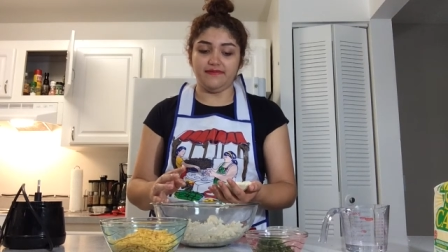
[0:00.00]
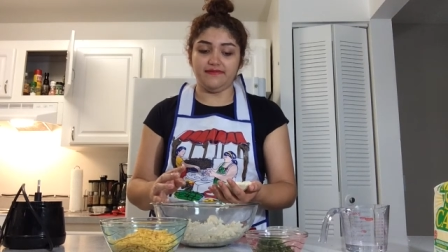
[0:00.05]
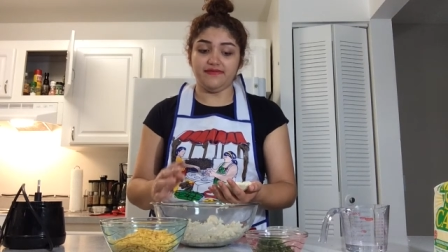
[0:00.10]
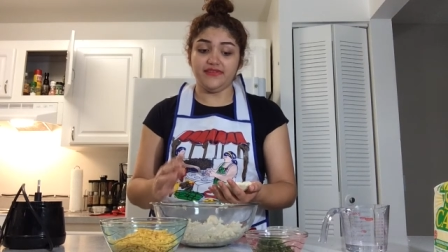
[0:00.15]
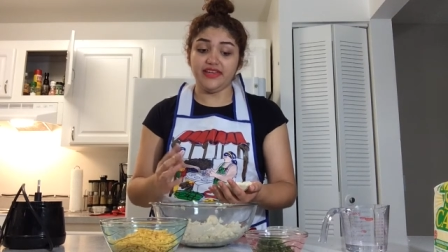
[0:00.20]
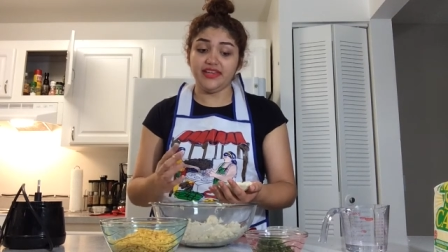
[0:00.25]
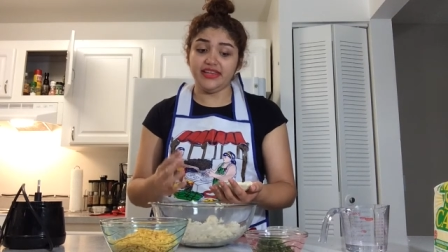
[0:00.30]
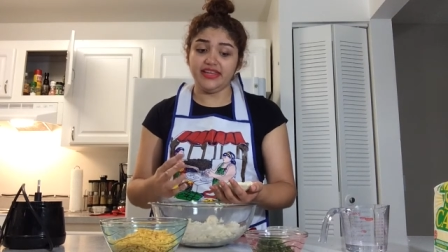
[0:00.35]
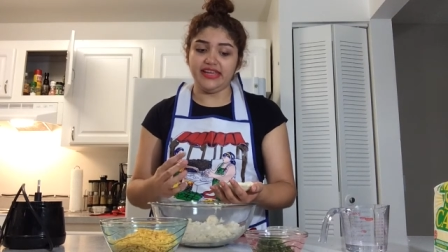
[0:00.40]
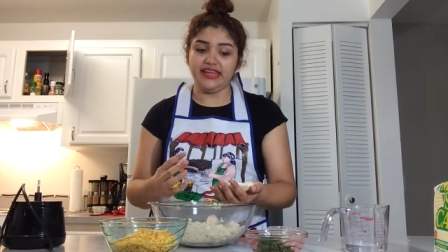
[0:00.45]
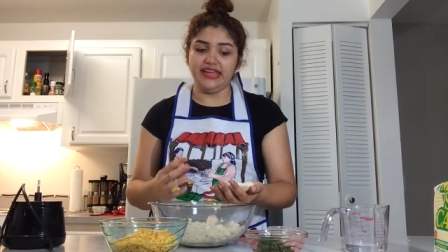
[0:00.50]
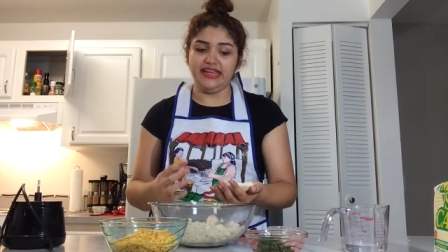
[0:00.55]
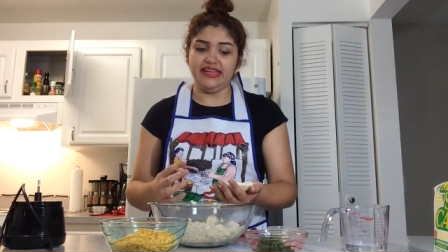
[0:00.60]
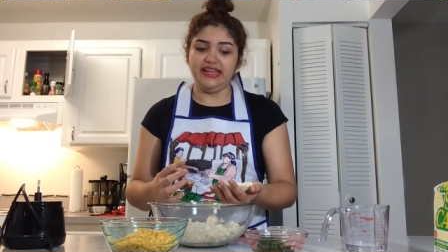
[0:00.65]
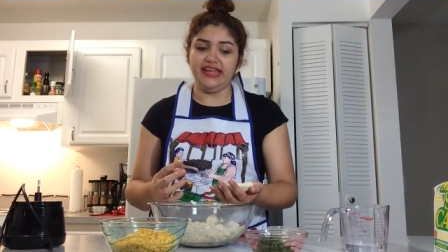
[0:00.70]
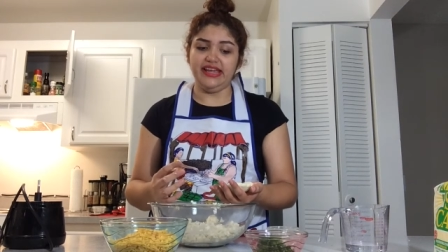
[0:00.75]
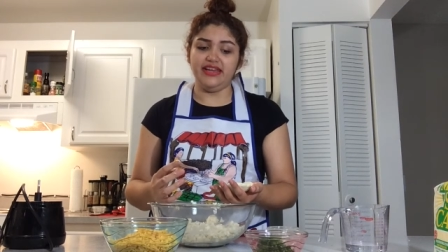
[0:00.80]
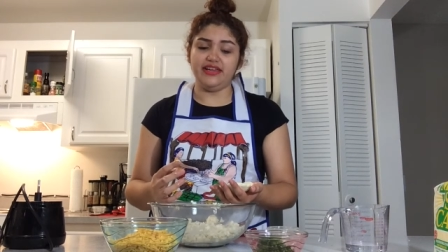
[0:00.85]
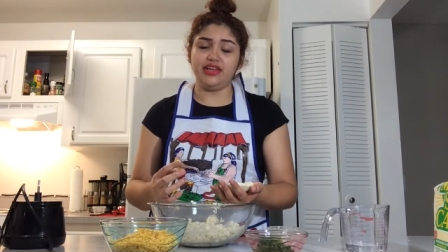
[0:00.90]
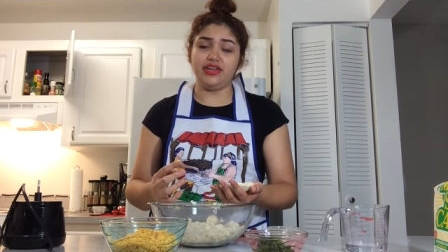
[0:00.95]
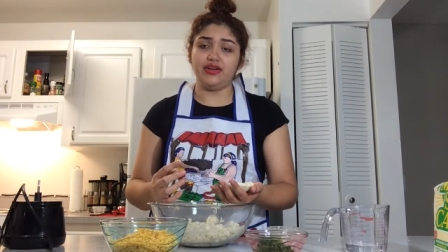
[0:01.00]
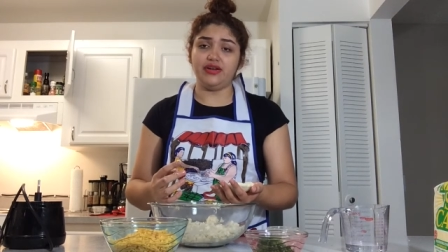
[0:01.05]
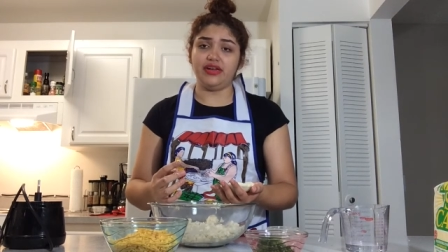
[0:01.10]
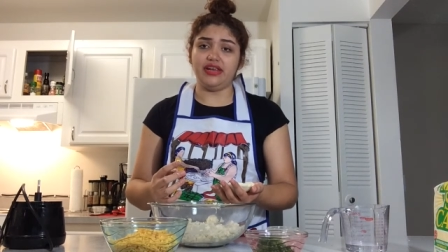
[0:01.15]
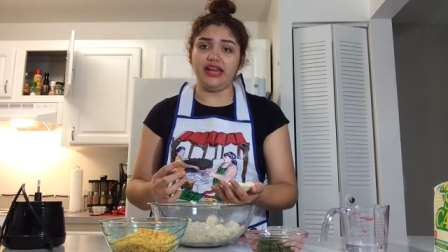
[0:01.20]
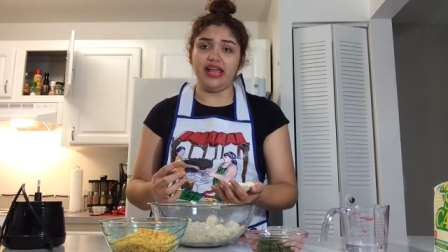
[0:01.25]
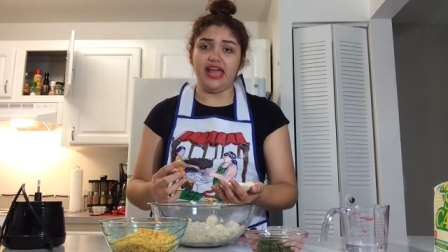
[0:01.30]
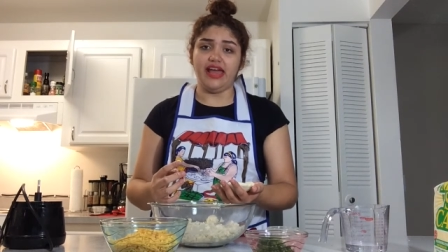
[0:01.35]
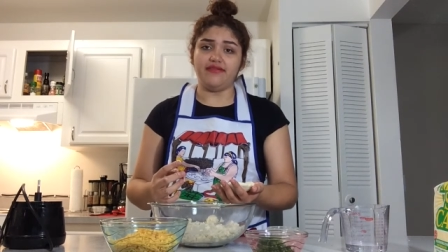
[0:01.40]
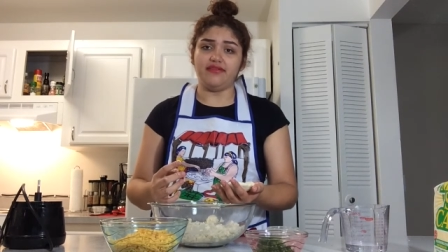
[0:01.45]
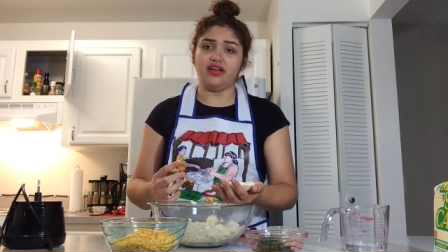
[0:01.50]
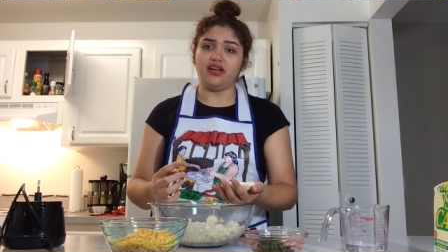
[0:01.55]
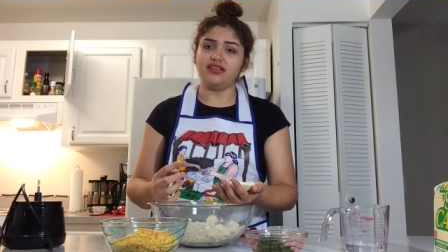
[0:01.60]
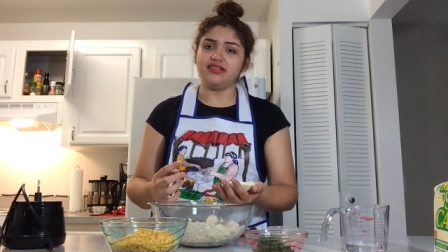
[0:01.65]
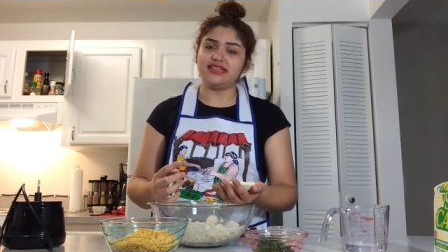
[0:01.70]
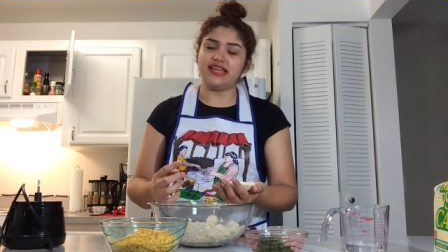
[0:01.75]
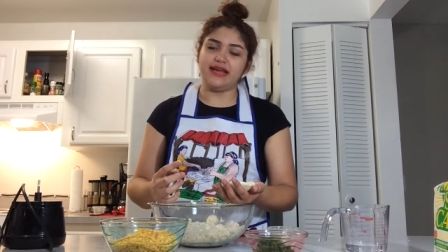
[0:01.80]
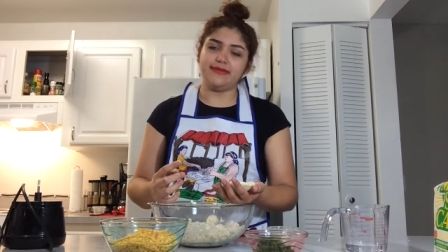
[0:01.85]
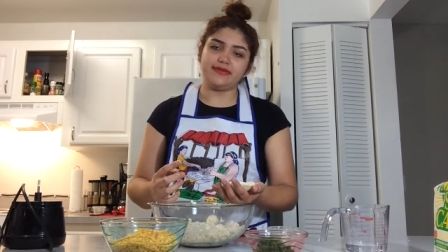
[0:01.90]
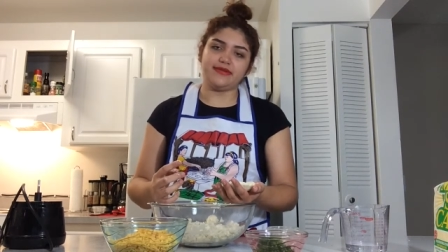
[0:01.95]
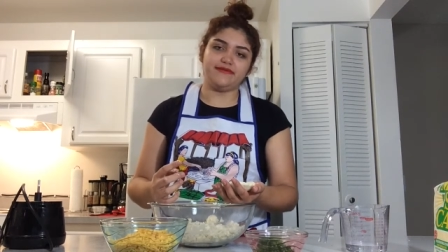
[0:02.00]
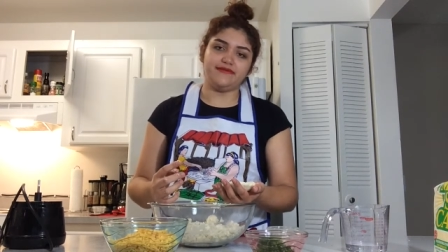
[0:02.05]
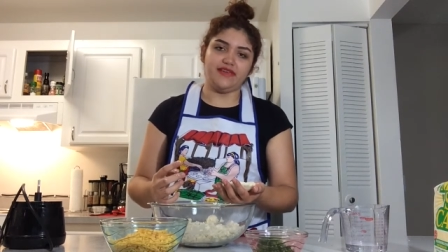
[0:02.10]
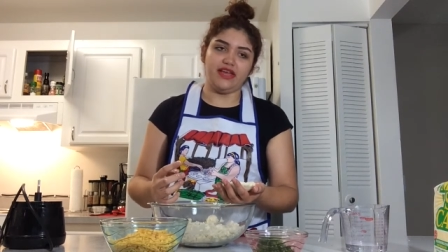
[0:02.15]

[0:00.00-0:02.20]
filling in it. You can have all types of